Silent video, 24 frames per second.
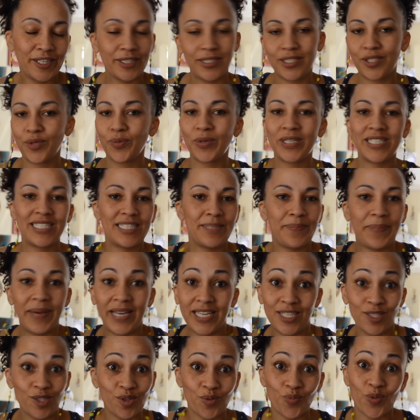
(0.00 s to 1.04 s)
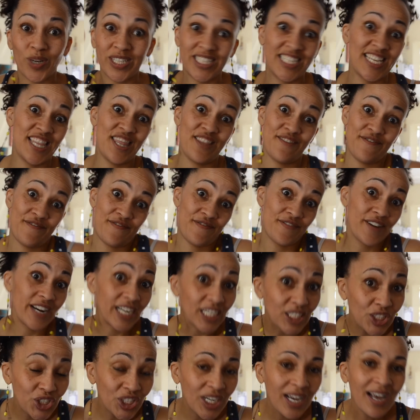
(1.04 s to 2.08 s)
it always depends on what's in the
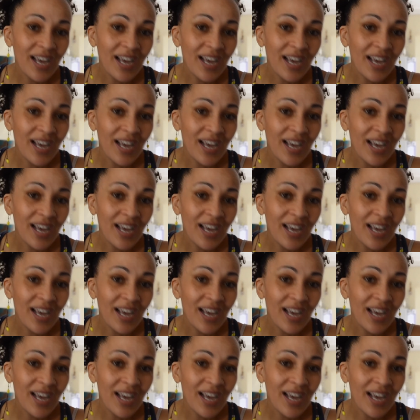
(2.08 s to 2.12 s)
fridge.